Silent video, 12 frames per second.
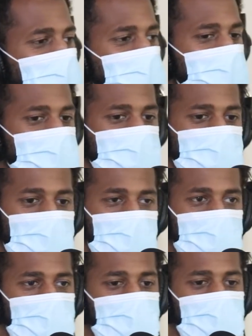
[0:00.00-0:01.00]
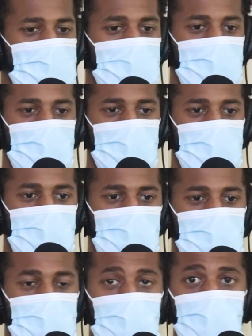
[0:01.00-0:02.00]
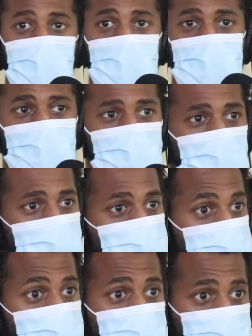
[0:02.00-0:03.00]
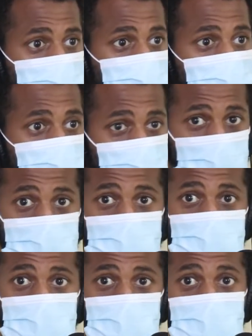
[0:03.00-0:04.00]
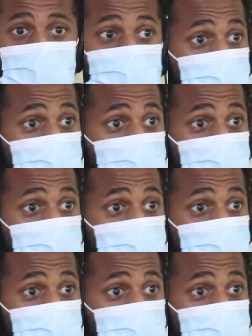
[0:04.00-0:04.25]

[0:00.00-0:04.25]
thing is that don't make it about you, right? Because if we're